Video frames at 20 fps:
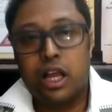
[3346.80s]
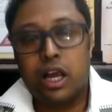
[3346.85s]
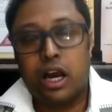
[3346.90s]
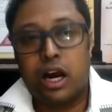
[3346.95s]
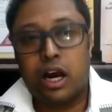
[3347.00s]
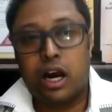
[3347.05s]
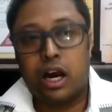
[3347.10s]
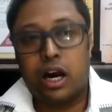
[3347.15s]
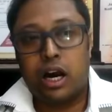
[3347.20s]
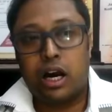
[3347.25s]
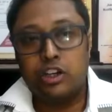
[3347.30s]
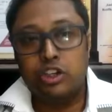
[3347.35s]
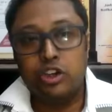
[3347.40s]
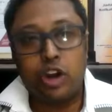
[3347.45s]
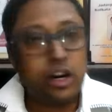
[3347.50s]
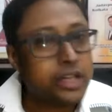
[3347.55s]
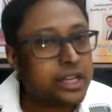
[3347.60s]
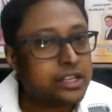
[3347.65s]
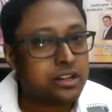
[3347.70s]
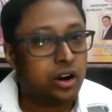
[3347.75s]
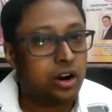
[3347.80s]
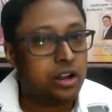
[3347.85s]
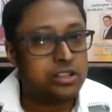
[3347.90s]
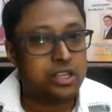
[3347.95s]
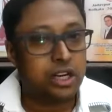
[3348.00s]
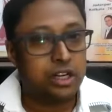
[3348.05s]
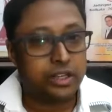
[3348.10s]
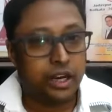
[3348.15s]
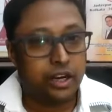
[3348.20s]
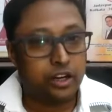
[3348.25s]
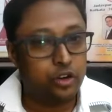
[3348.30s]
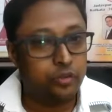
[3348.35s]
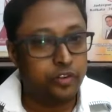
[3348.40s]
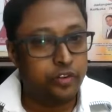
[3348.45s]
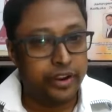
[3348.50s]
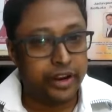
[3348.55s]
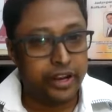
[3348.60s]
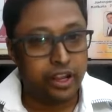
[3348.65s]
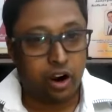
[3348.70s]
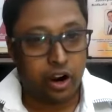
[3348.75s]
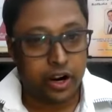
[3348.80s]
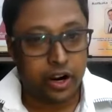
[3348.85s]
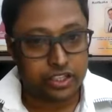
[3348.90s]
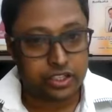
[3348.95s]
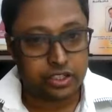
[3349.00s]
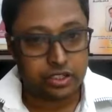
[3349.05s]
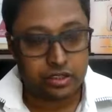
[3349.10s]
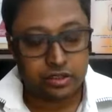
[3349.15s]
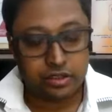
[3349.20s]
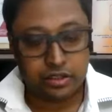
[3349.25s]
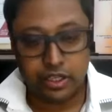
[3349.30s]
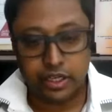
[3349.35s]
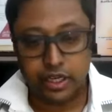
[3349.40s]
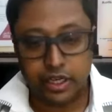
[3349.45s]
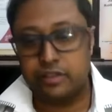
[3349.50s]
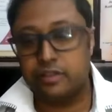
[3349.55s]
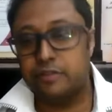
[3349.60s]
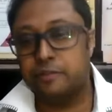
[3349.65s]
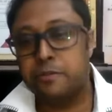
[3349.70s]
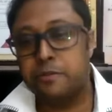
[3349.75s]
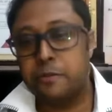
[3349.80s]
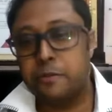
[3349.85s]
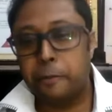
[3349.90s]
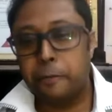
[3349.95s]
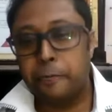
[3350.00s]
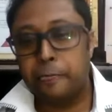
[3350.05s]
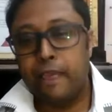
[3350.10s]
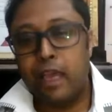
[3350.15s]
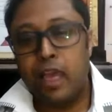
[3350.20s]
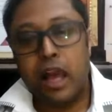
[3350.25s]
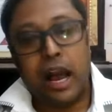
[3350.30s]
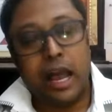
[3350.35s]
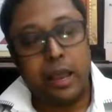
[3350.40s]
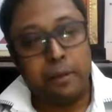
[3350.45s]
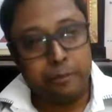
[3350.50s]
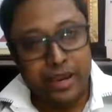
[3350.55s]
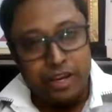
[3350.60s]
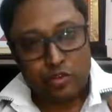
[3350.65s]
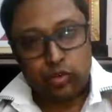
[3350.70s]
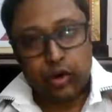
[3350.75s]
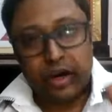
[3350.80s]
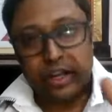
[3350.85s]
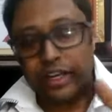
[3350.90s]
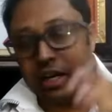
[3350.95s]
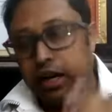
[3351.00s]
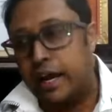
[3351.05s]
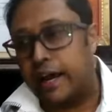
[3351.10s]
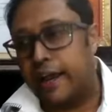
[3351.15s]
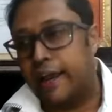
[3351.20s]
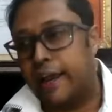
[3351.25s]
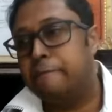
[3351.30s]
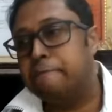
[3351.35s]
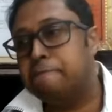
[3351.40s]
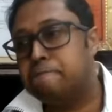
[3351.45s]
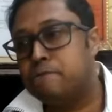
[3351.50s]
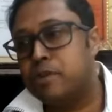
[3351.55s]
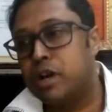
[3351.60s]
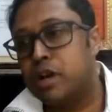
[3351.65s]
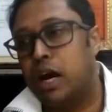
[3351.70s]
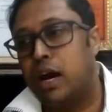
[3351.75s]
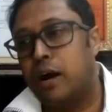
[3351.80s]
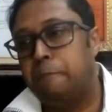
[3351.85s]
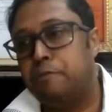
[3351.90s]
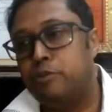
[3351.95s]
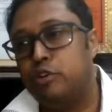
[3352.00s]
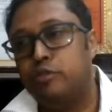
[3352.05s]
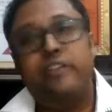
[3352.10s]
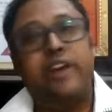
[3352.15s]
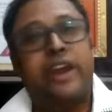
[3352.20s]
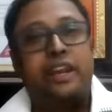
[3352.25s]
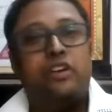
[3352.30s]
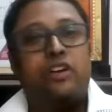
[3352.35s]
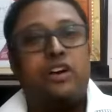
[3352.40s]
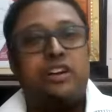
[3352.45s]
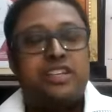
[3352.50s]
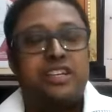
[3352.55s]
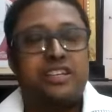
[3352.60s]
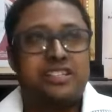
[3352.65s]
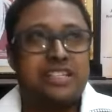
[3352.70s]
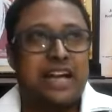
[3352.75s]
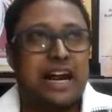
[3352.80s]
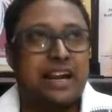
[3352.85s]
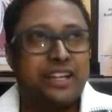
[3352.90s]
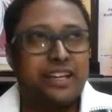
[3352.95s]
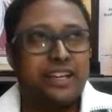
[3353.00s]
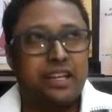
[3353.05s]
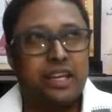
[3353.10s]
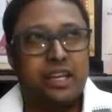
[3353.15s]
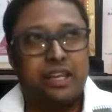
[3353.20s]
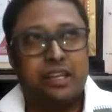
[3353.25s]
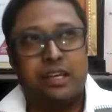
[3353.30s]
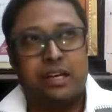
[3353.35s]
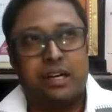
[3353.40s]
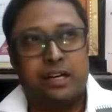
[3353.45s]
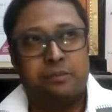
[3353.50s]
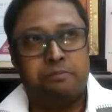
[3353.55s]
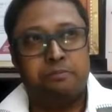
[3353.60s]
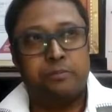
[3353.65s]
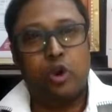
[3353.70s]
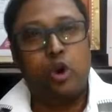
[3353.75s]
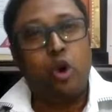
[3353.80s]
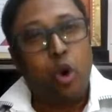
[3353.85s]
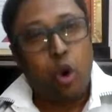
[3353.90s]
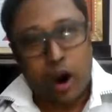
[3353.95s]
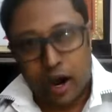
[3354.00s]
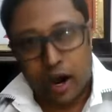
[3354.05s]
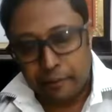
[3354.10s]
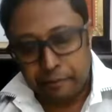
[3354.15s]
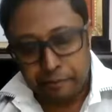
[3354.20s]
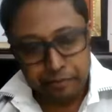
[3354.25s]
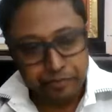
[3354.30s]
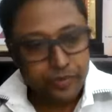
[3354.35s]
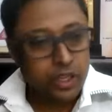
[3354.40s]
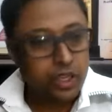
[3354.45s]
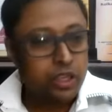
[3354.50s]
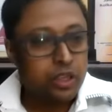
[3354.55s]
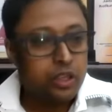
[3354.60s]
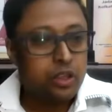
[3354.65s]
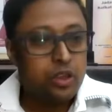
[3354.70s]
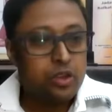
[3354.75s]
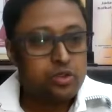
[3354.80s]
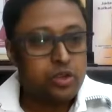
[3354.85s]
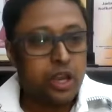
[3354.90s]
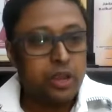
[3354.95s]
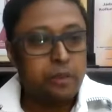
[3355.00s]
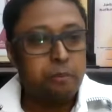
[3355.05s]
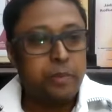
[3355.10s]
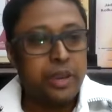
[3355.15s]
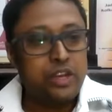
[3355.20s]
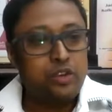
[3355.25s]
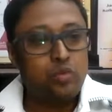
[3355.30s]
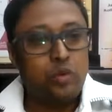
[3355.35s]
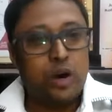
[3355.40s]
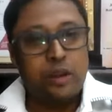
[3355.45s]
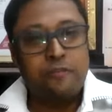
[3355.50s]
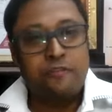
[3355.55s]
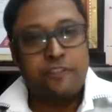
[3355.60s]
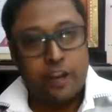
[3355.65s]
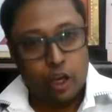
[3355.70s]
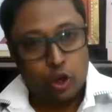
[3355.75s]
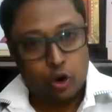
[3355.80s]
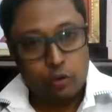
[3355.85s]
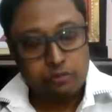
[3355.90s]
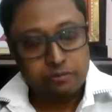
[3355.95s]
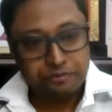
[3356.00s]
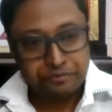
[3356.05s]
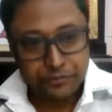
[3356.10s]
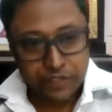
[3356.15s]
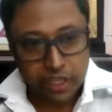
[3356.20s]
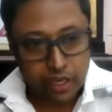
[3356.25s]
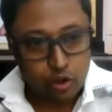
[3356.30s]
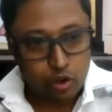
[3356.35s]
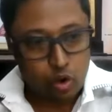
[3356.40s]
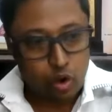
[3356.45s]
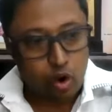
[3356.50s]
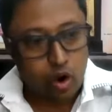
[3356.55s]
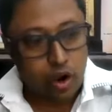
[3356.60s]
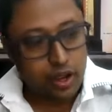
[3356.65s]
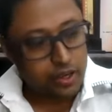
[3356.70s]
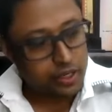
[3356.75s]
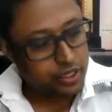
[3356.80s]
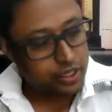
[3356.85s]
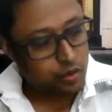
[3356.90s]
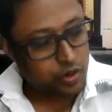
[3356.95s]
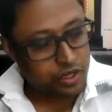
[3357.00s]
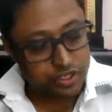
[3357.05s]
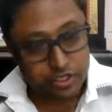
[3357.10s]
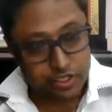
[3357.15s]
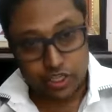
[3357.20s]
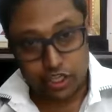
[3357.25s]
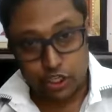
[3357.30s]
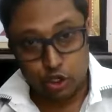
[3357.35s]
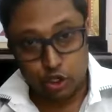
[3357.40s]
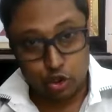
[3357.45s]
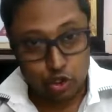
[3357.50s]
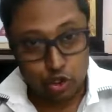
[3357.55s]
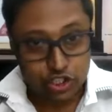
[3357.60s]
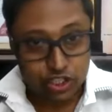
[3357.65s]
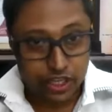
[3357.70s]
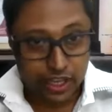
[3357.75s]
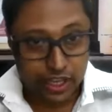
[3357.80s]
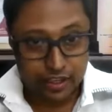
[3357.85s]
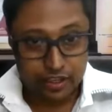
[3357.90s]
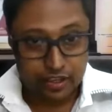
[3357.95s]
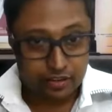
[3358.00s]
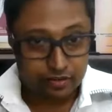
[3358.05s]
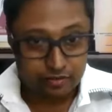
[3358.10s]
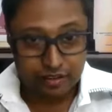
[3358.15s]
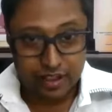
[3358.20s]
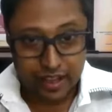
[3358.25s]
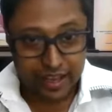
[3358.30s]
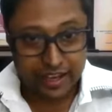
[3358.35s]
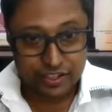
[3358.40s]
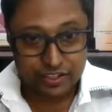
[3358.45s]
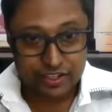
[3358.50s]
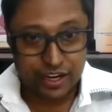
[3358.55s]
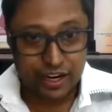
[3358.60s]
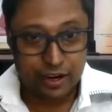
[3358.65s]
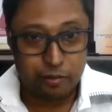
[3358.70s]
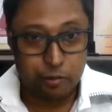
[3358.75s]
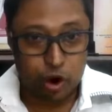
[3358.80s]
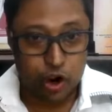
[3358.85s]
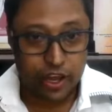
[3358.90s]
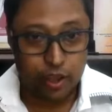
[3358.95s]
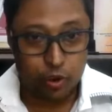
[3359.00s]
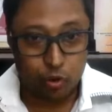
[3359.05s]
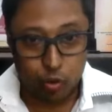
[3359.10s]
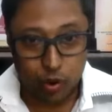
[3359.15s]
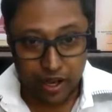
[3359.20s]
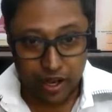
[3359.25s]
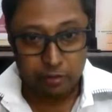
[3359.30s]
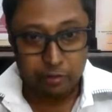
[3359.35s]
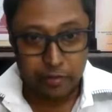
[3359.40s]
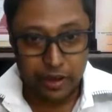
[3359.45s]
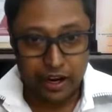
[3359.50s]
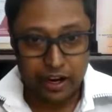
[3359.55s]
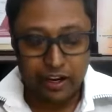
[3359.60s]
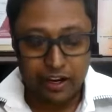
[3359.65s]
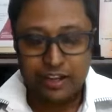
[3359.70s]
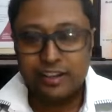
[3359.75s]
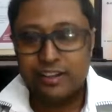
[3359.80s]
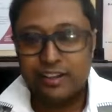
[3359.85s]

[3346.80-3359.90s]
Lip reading: Not as a consultant, to be very honest, Tinath. I met one guy, to be very honest, he started in Goa. So I met one fellow in Goa. He was huge, like excellent body, well built.